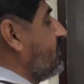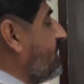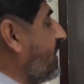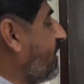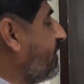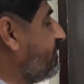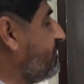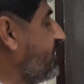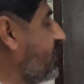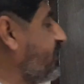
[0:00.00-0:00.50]

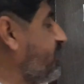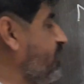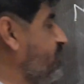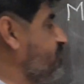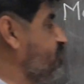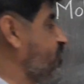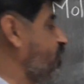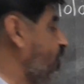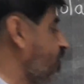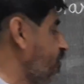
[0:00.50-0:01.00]
gram weight of
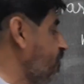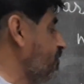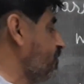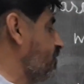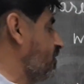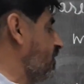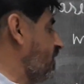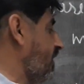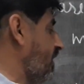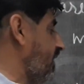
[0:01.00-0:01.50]

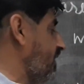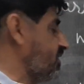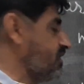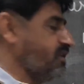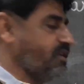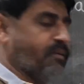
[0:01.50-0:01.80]
solute as